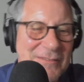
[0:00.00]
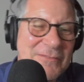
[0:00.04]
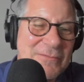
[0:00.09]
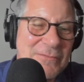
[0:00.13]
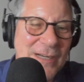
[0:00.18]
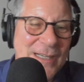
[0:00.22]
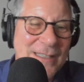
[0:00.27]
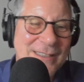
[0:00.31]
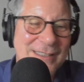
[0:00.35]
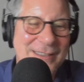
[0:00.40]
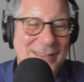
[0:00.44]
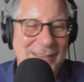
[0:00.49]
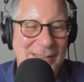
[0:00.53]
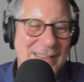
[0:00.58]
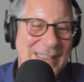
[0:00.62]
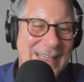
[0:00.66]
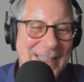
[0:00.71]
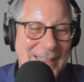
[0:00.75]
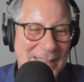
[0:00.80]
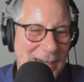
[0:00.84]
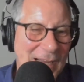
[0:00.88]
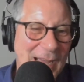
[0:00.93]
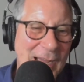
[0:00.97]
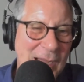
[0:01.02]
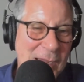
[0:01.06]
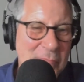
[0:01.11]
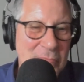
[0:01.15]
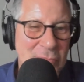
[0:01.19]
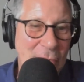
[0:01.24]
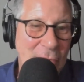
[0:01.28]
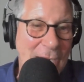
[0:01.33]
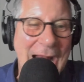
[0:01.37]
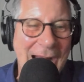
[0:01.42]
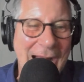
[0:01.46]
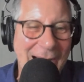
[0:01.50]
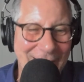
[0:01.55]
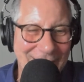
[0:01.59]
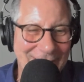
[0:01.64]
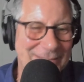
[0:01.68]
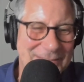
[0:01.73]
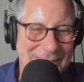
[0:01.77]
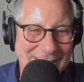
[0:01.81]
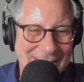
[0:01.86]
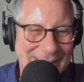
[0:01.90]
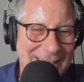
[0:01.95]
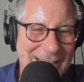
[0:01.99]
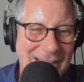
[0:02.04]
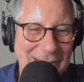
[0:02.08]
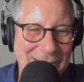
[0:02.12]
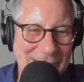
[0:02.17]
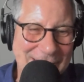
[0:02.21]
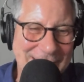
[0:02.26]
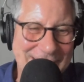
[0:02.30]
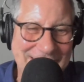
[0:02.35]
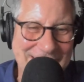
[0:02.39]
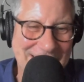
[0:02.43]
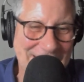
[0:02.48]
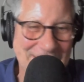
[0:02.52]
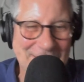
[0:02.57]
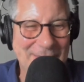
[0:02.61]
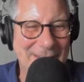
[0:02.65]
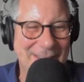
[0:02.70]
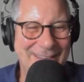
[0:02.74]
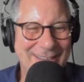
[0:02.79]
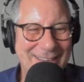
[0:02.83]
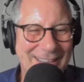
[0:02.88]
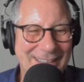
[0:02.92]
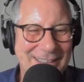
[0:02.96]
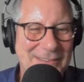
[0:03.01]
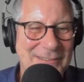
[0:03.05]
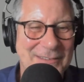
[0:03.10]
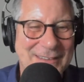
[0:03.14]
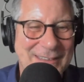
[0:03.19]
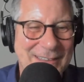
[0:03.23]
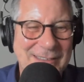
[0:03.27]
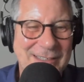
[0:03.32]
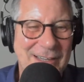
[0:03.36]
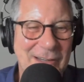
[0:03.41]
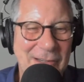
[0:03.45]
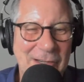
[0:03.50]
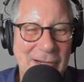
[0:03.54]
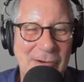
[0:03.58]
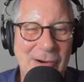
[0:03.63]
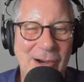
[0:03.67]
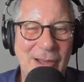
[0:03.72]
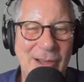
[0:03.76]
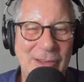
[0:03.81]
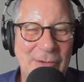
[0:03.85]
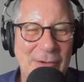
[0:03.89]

rust and, and brown for the color scheme. You know, let's not go all the